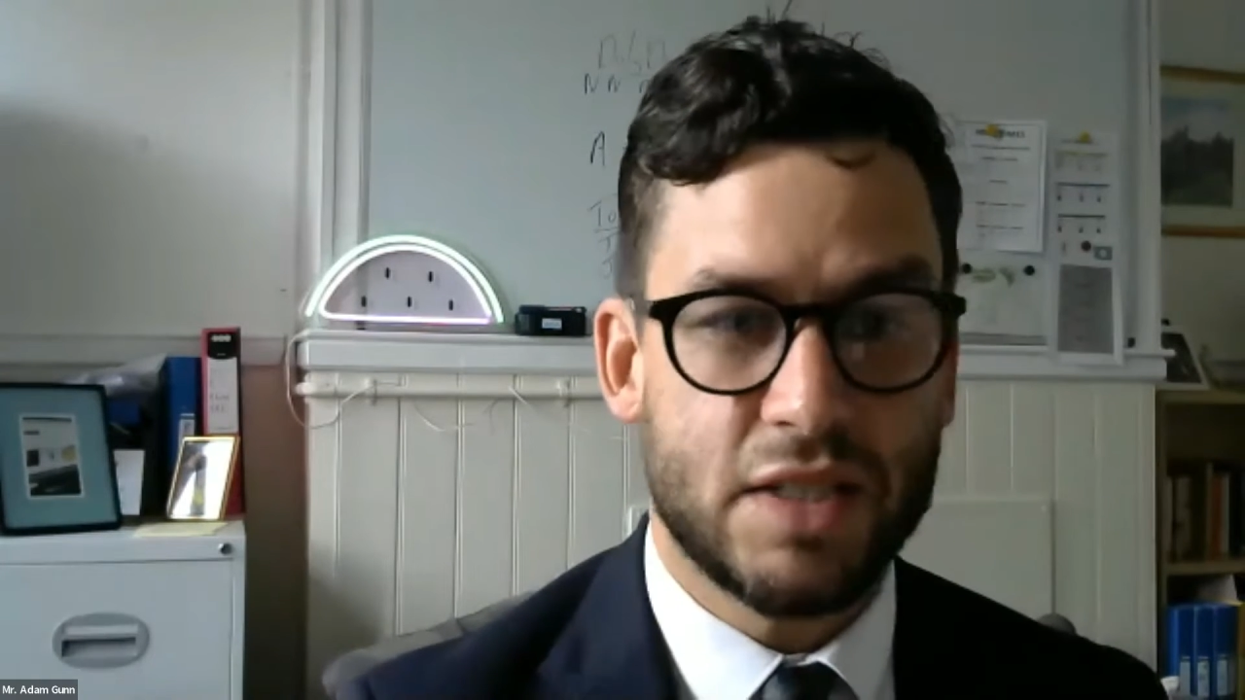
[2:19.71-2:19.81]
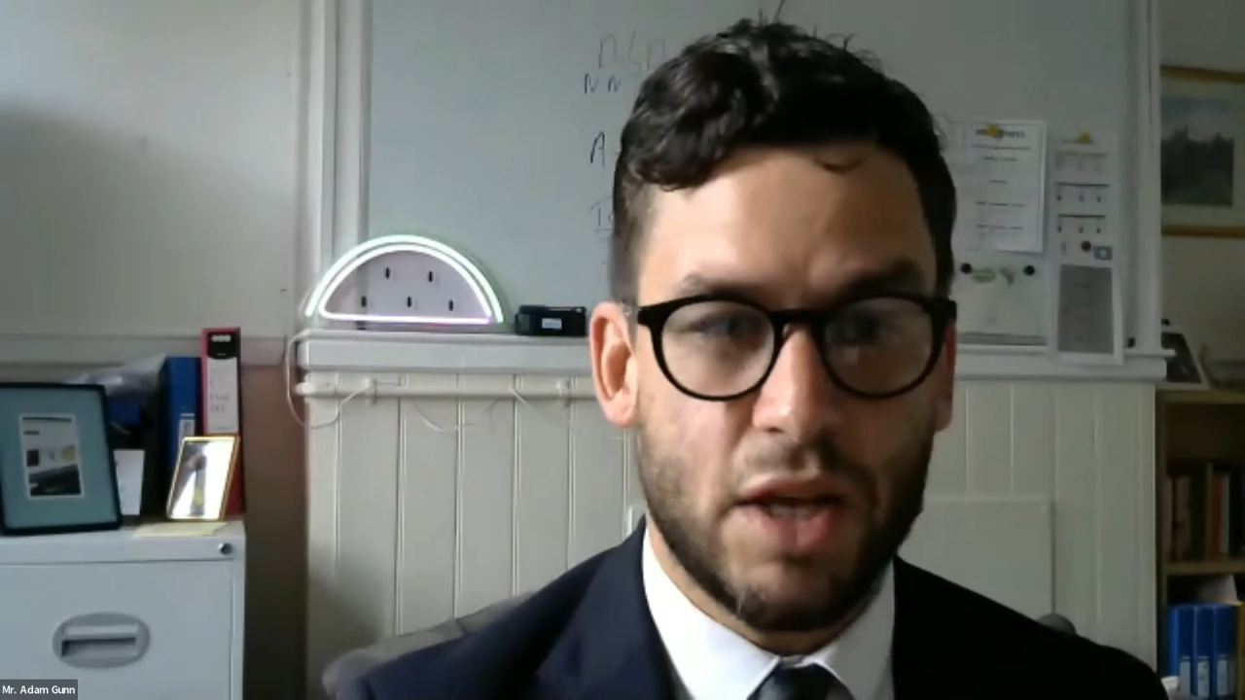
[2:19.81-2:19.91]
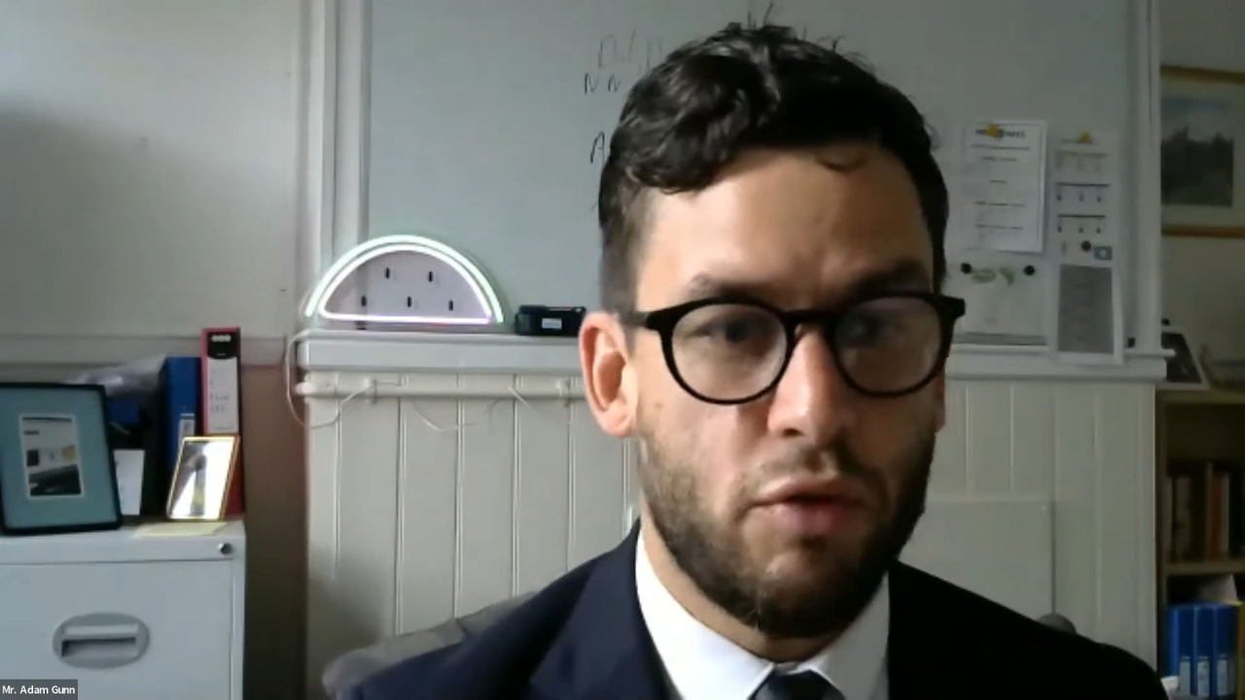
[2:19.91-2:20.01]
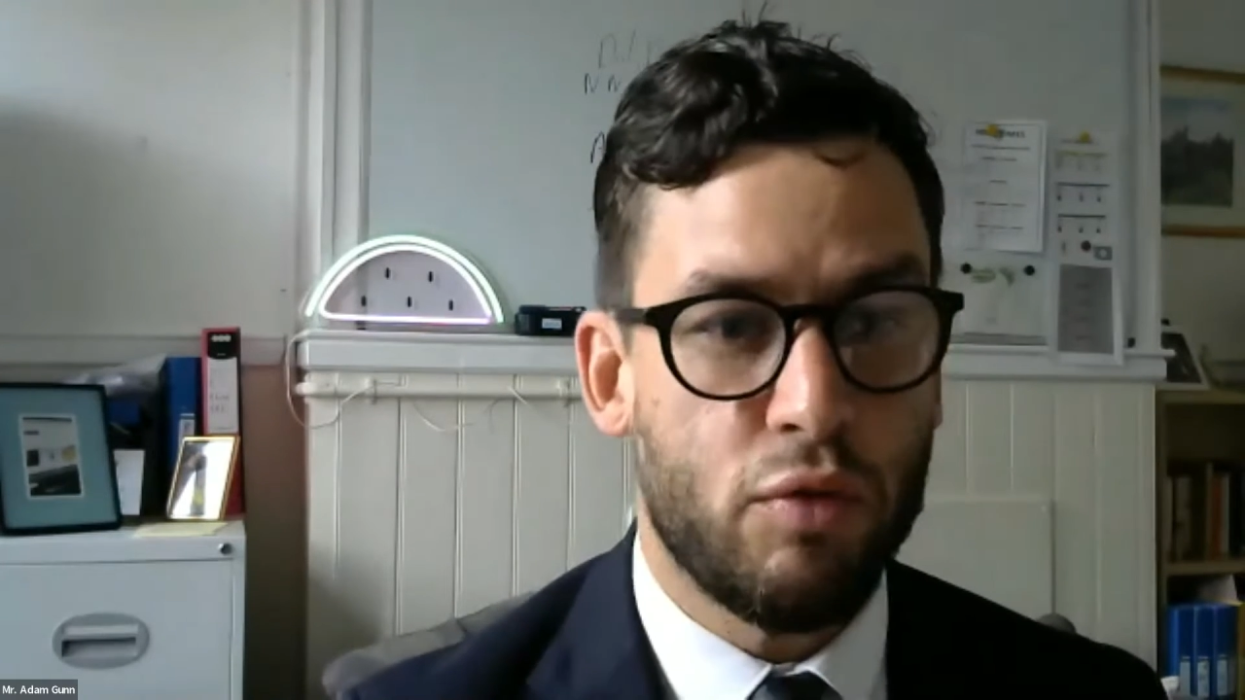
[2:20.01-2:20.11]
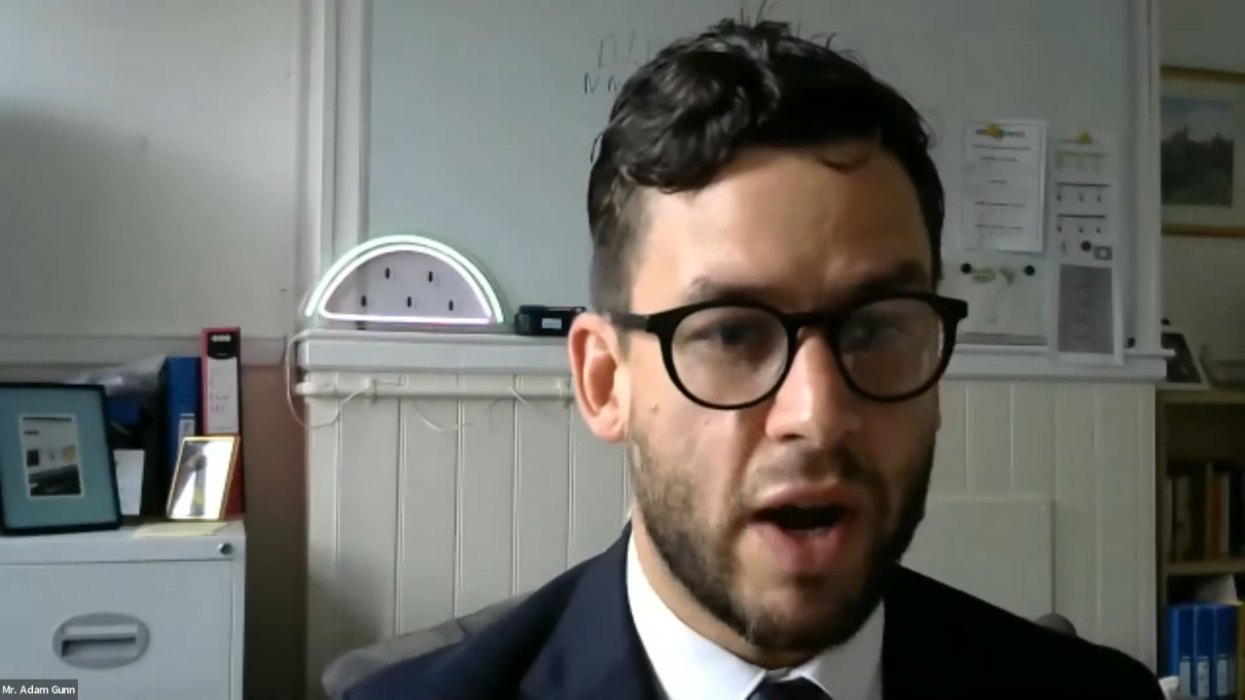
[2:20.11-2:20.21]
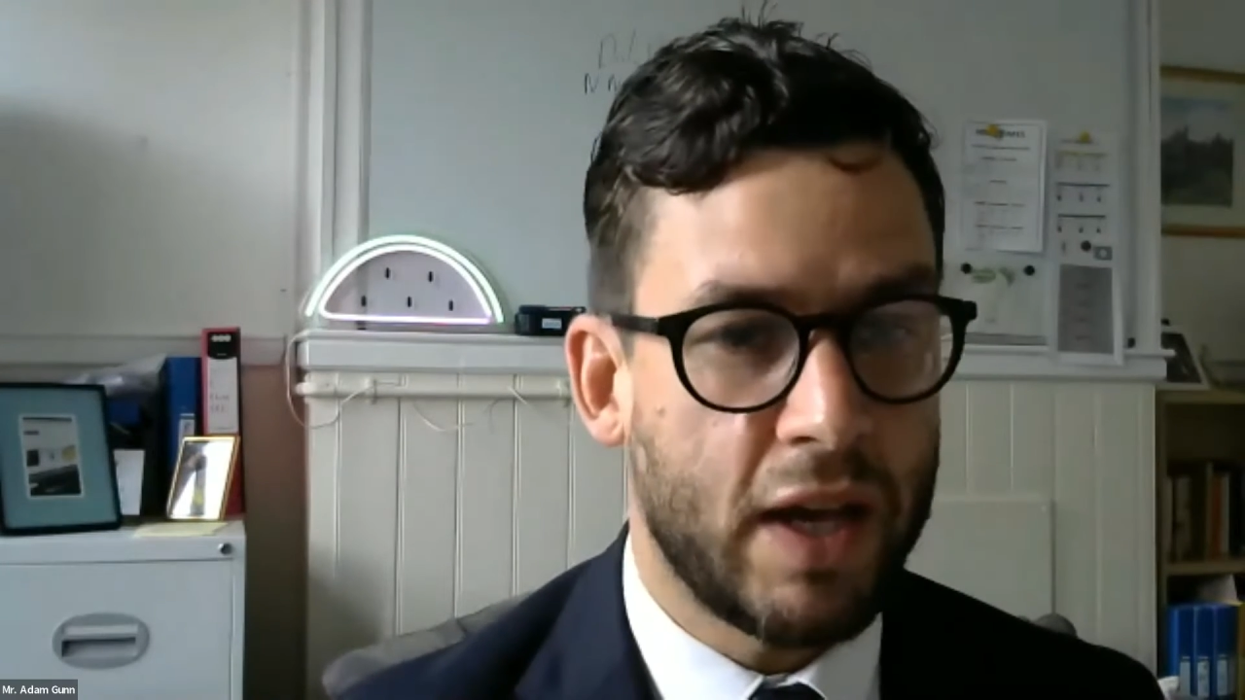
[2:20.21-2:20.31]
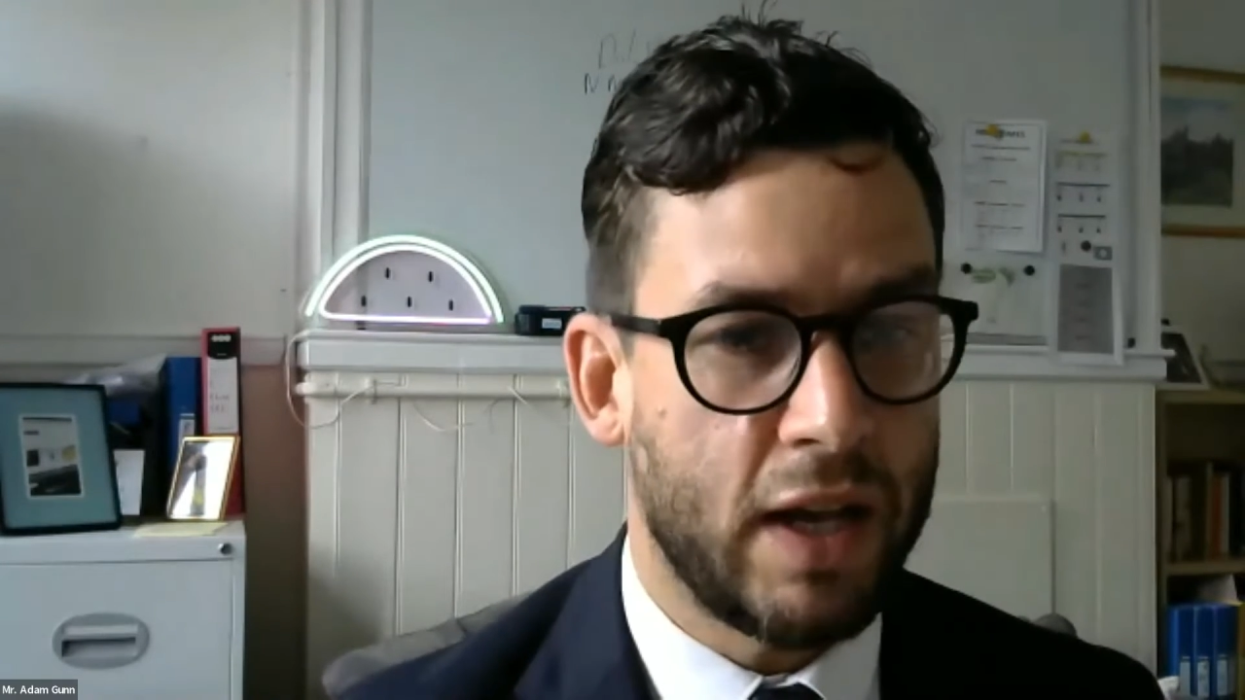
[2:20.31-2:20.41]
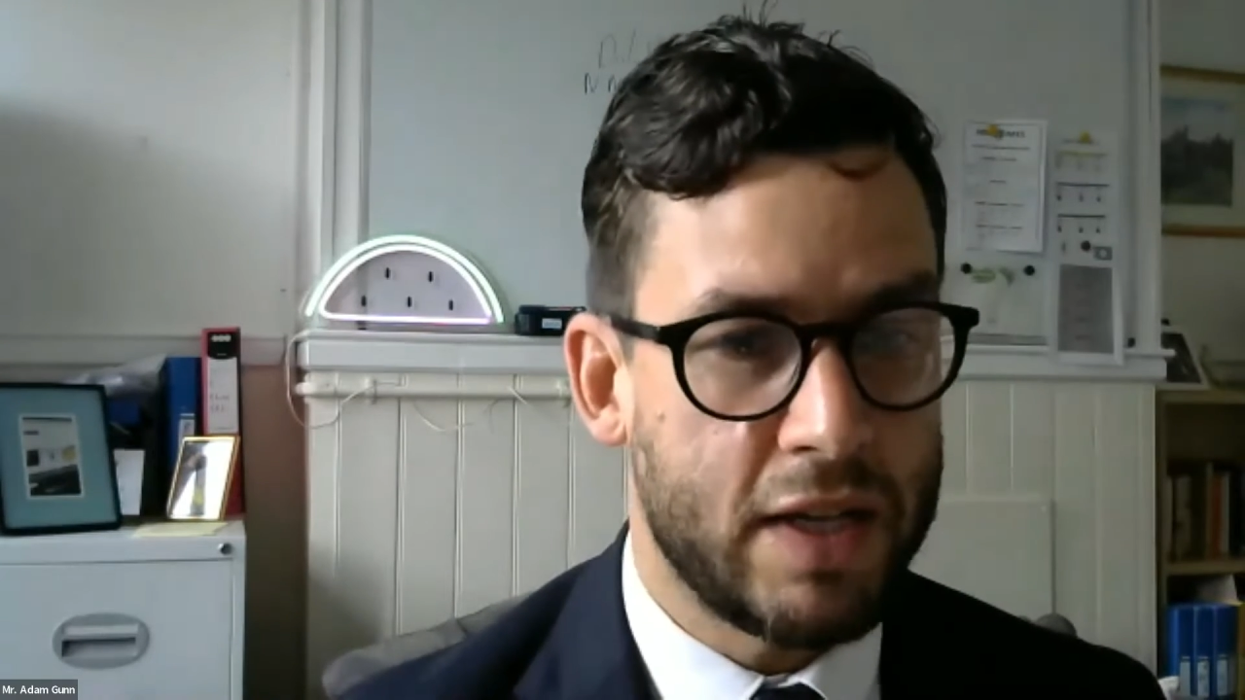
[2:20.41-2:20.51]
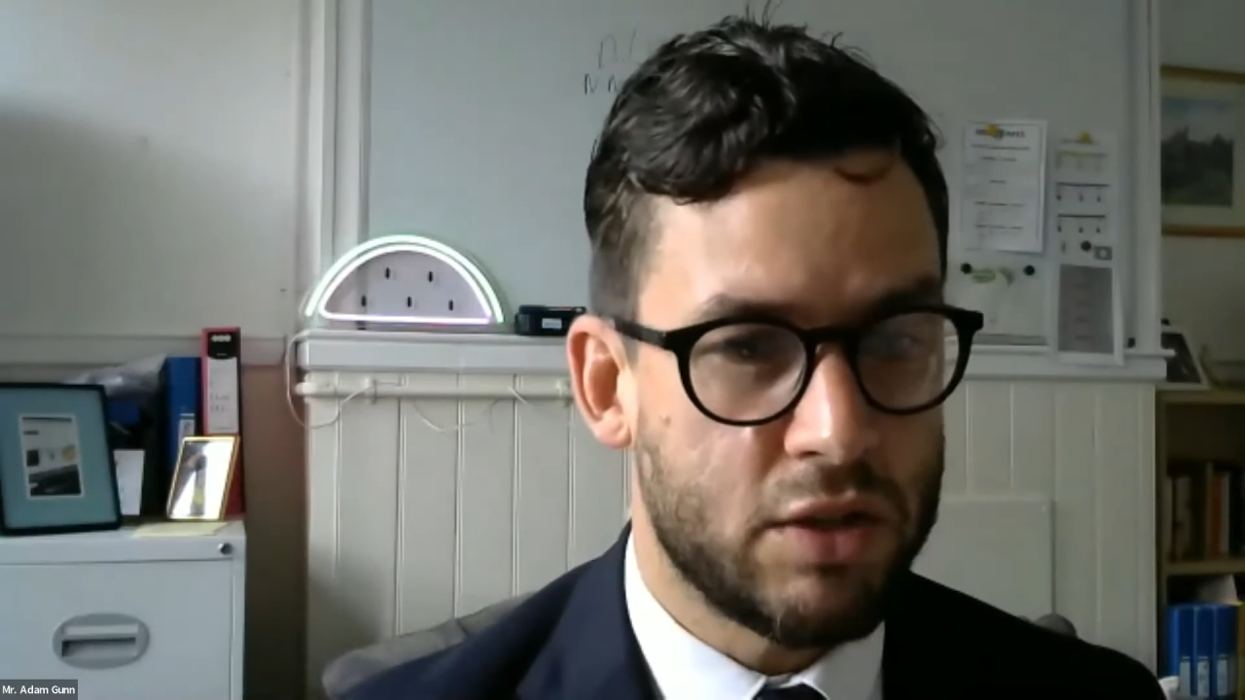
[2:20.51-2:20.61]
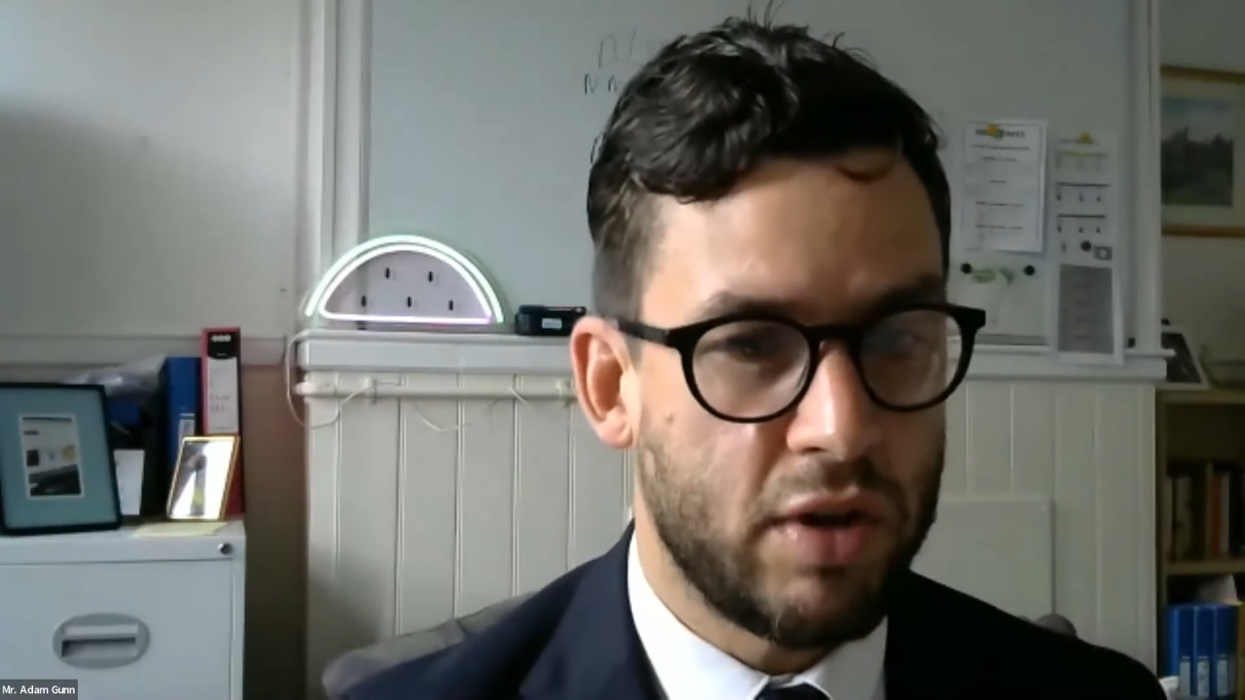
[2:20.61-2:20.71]

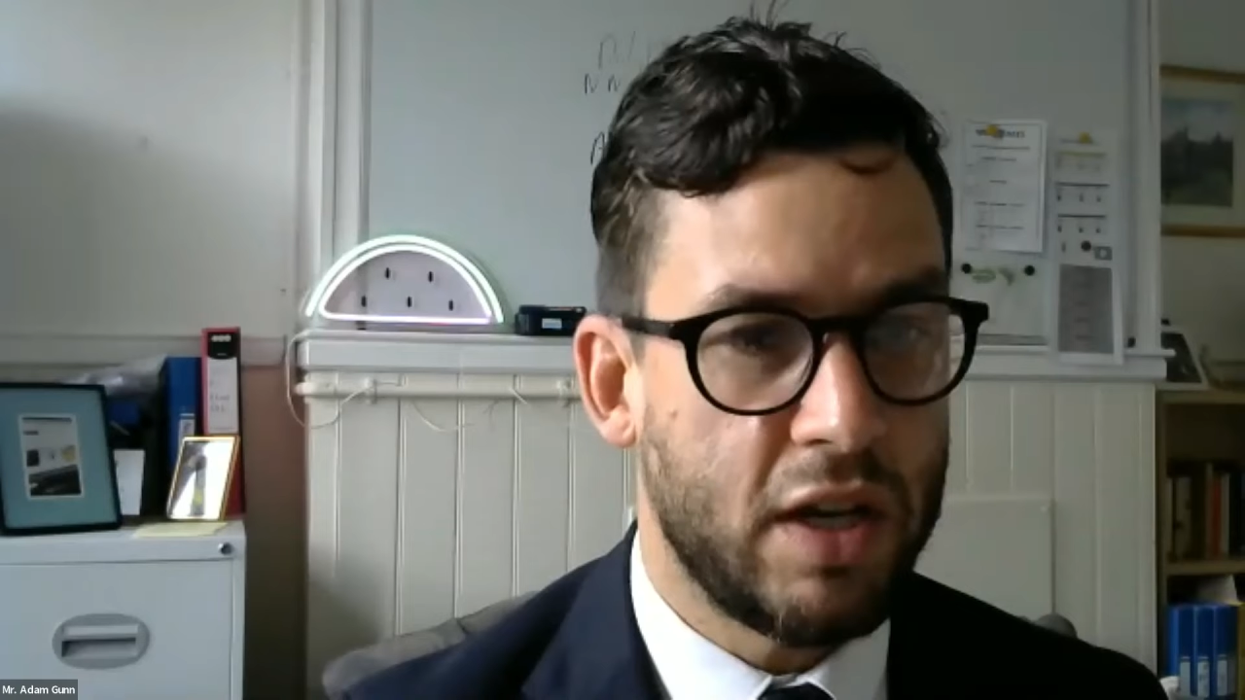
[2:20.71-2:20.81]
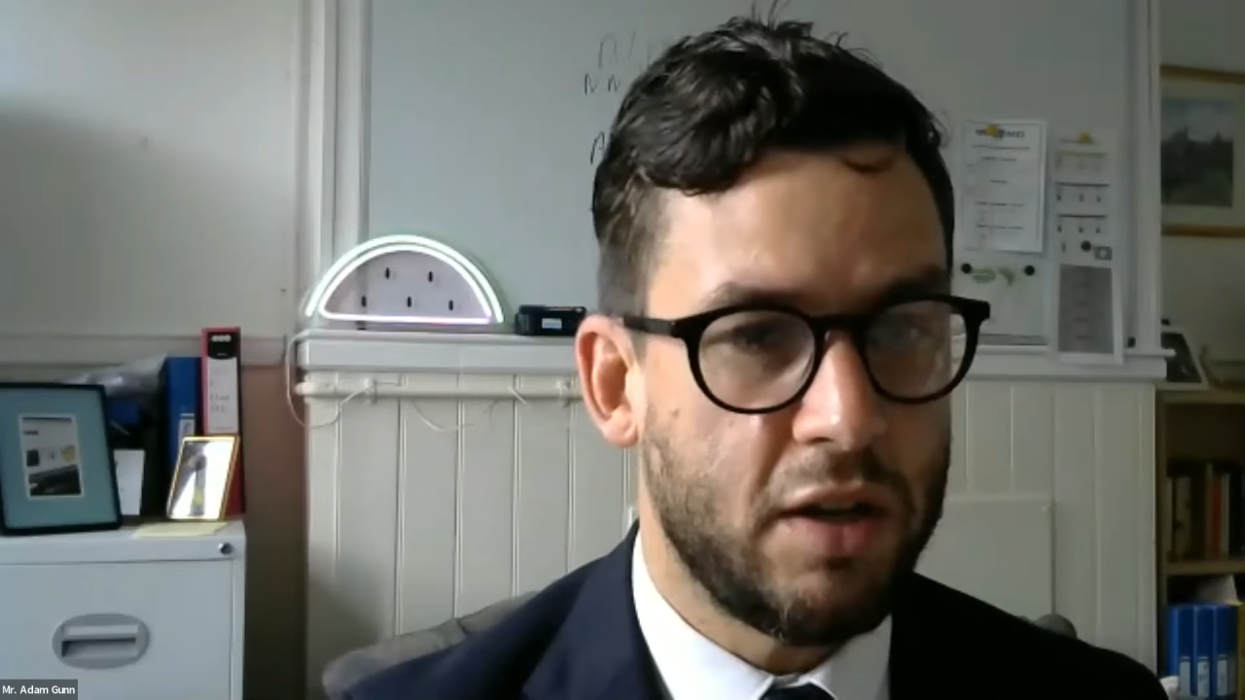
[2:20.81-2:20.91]
self-regulator